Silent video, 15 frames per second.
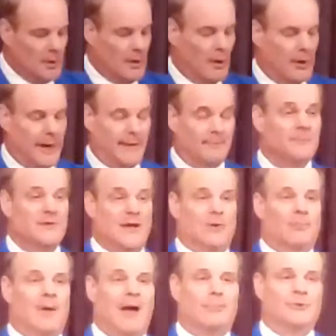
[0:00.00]
All right, take
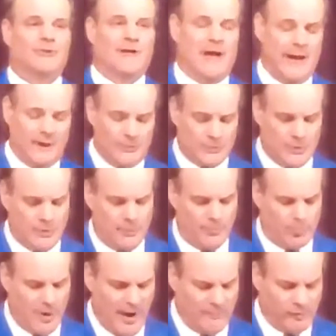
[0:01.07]
your Bible tonight, turn to
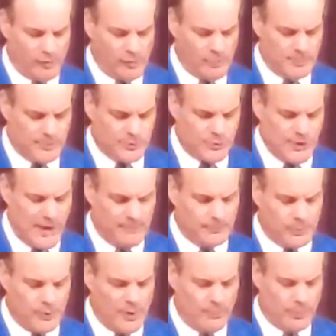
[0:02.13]
Proverbs
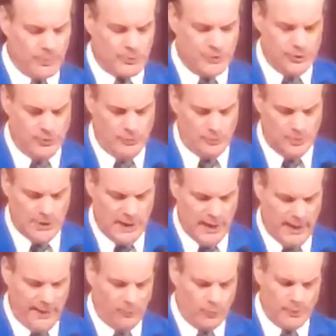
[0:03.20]
chapter number 2
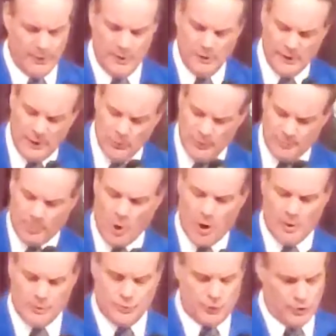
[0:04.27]
tonight. We're dealing with
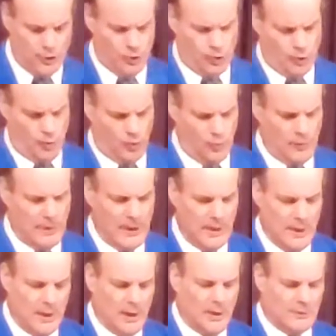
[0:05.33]
part 2
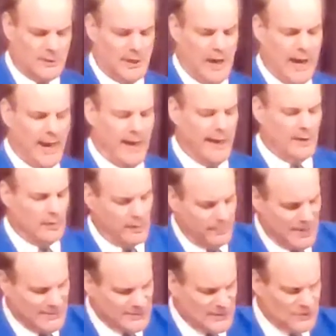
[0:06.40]
tonight on a
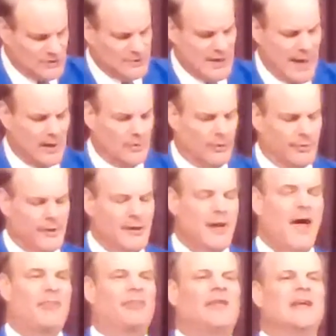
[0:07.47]
message entitled The
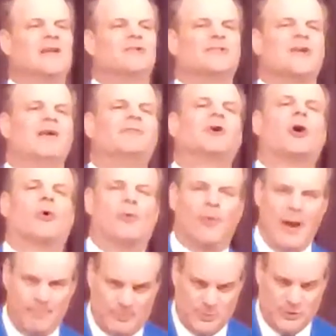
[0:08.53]
Nothings of
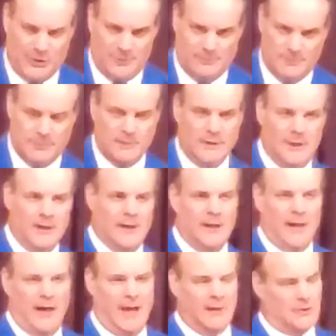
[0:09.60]
Corruption.
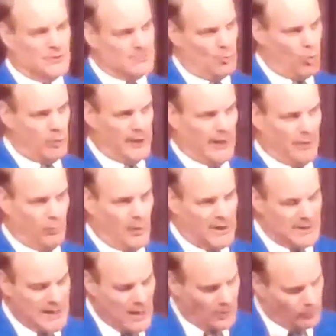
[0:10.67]
And this morning
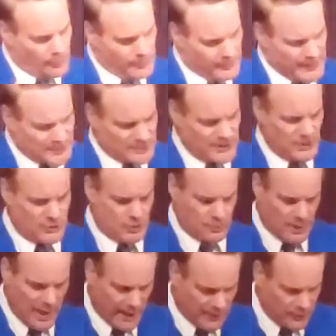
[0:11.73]
we dealt with this issue,
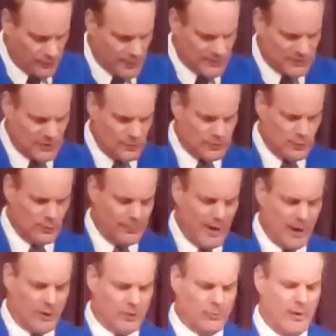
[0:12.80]
got into this issue
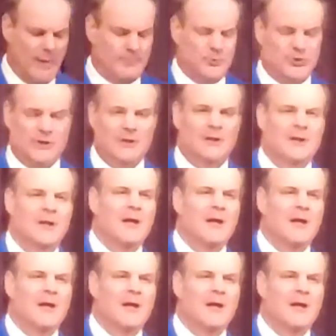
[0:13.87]
about corruption,